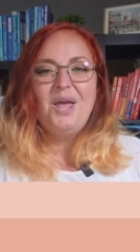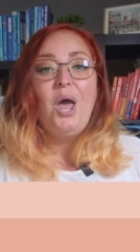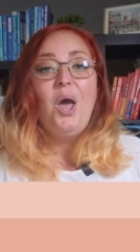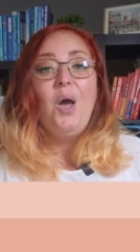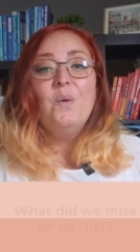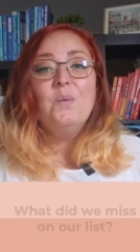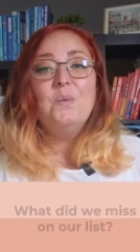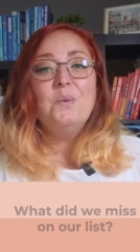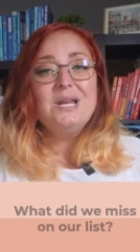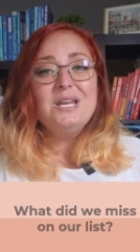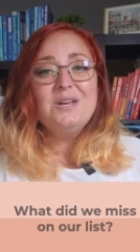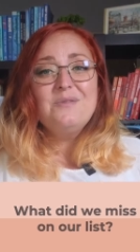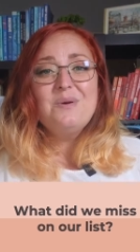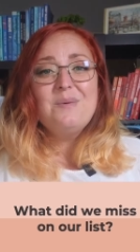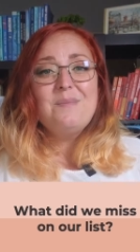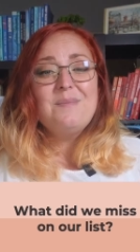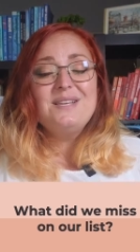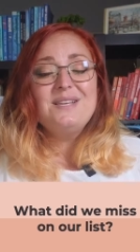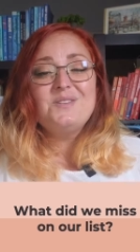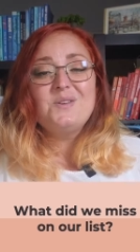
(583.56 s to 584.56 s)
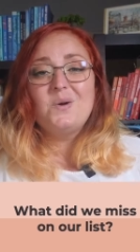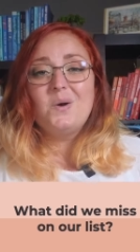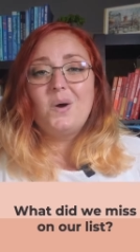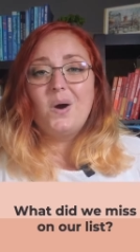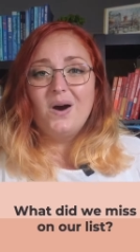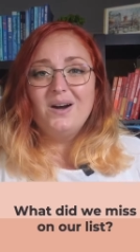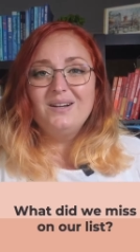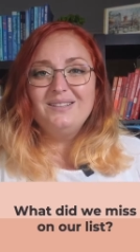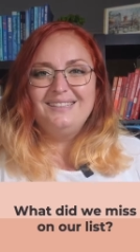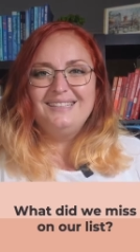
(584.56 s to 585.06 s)
What did we miss on
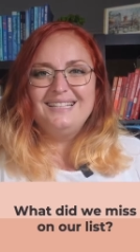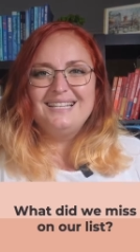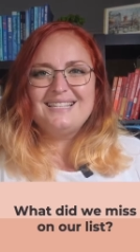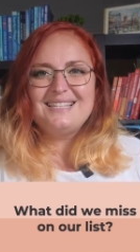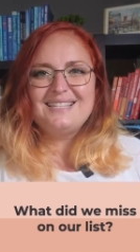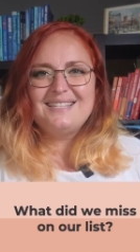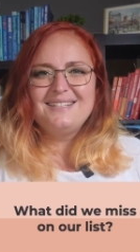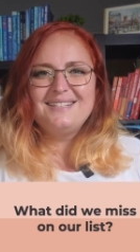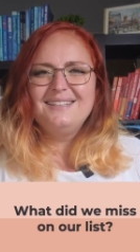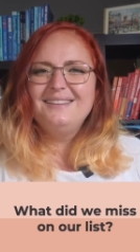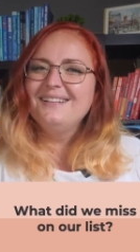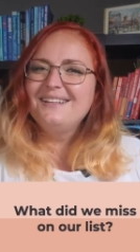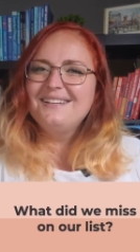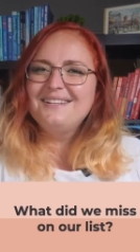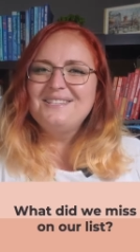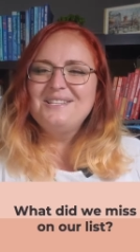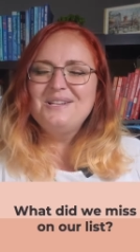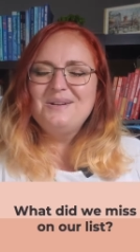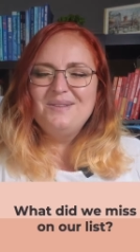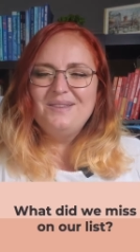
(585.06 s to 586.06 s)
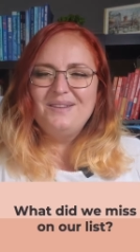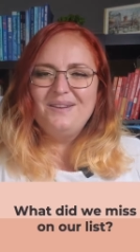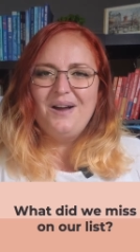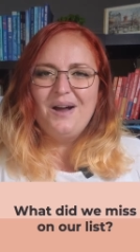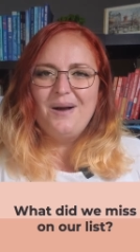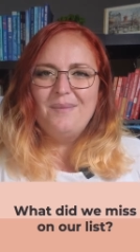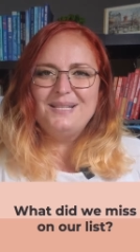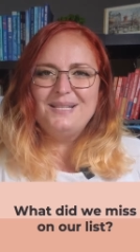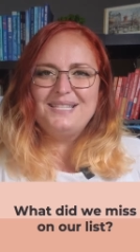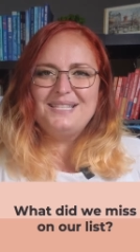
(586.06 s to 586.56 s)
our list? Let us know in the
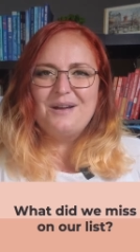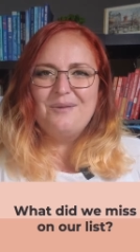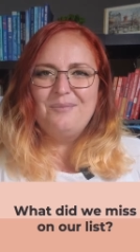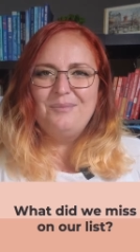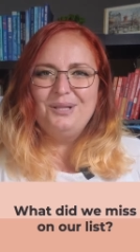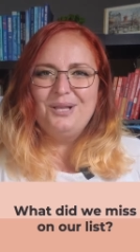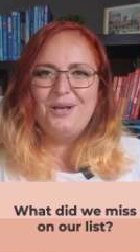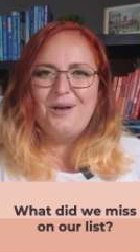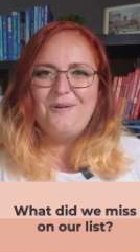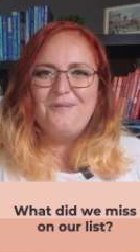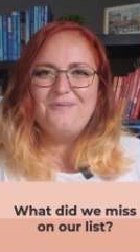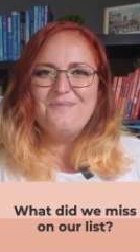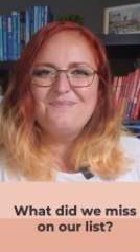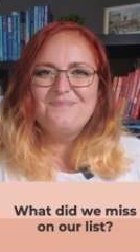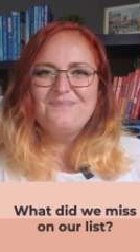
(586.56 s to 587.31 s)
comments down below.